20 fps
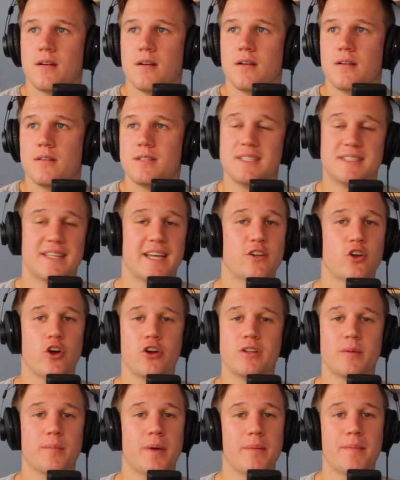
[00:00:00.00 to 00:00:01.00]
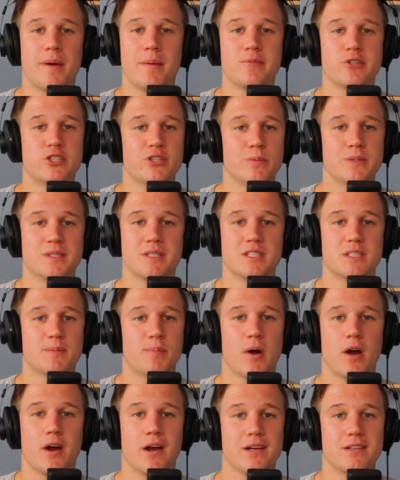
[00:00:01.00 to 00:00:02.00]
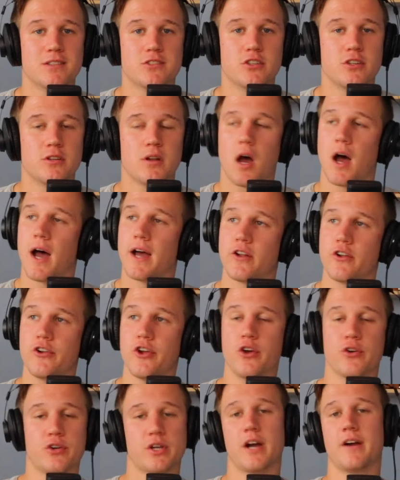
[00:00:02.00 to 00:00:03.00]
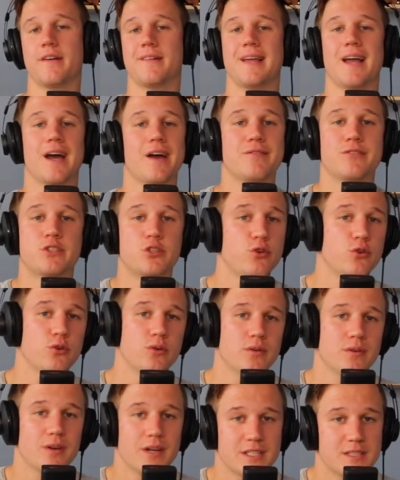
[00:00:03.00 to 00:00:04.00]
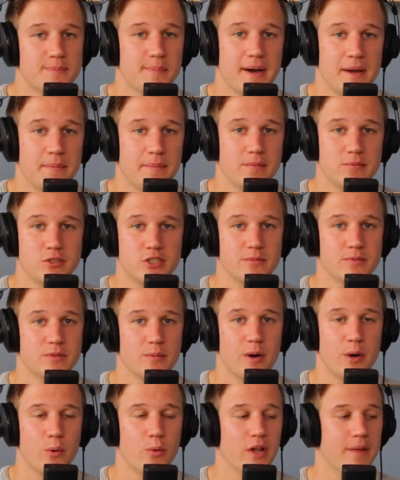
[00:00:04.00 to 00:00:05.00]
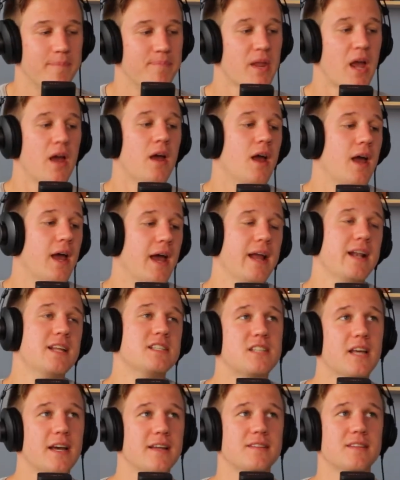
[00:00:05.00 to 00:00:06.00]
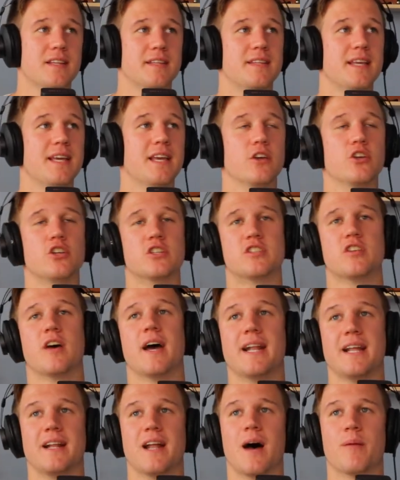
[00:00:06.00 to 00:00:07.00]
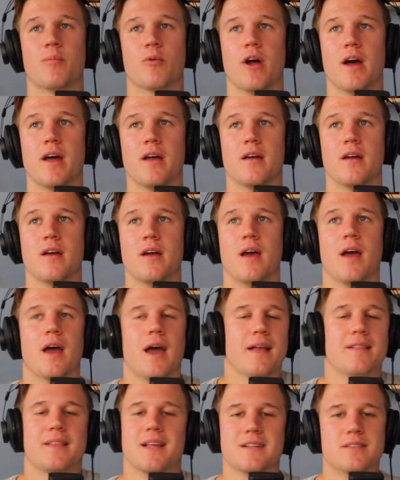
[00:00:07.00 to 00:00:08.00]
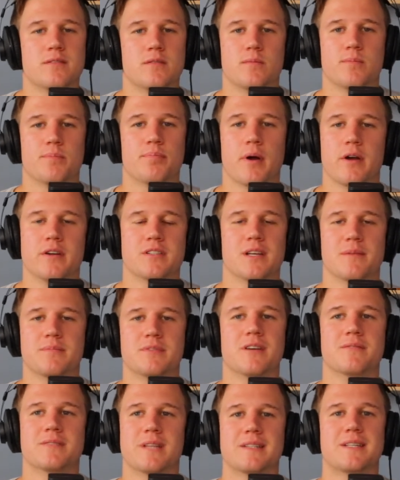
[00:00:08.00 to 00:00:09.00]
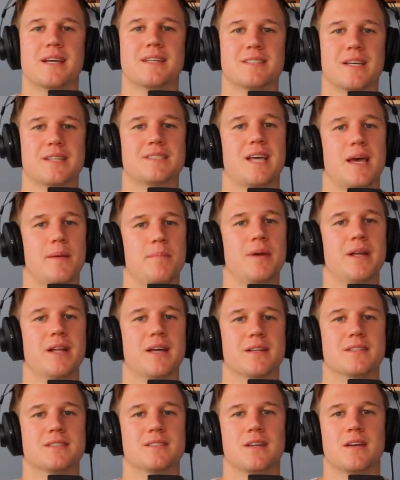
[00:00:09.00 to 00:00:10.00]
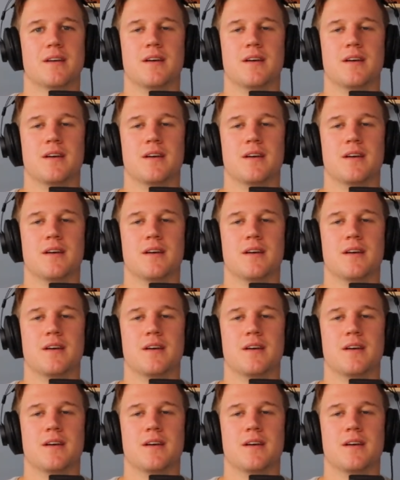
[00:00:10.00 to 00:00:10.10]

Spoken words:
Did they know that my membership was expiring soon? I don't know. Currently, I have 2 expired memberships in my wallet. And it's like, the thing, you're signing up, right? Bro, sometimes that takes like 10 minutes.